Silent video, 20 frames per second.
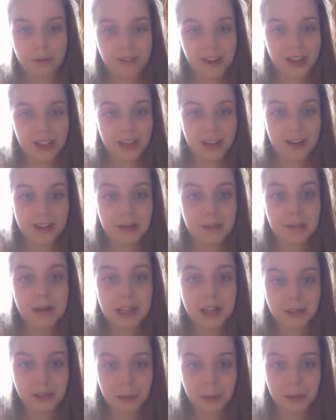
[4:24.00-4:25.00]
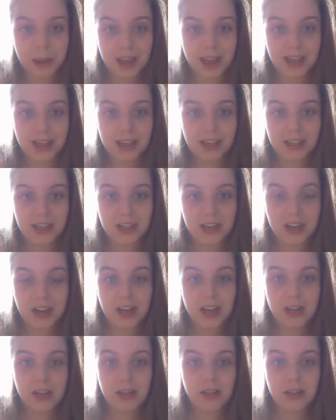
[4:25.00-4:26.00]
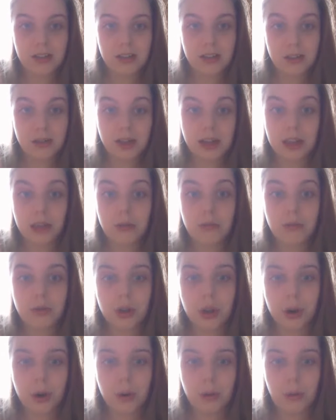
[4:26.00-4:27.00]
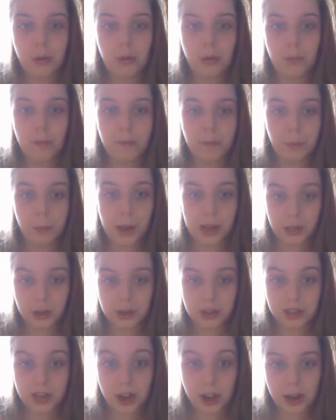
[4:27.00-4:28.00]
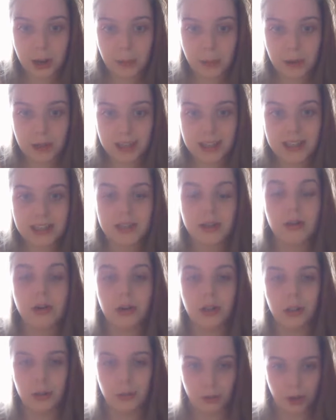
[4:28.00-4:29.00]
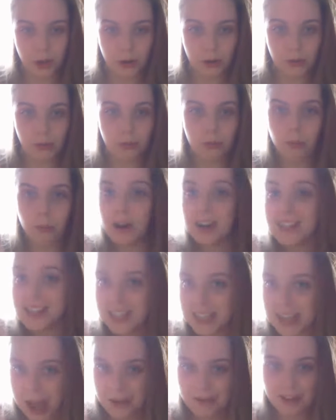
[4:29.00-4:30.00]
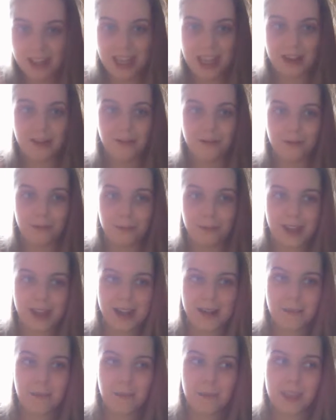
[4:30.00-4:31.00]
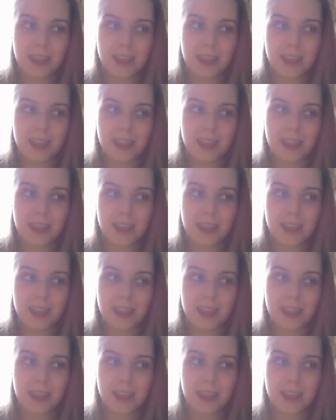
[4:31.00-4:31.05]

finger in the middle of the page so that you know where your starting point is, or you know where to navigate from there.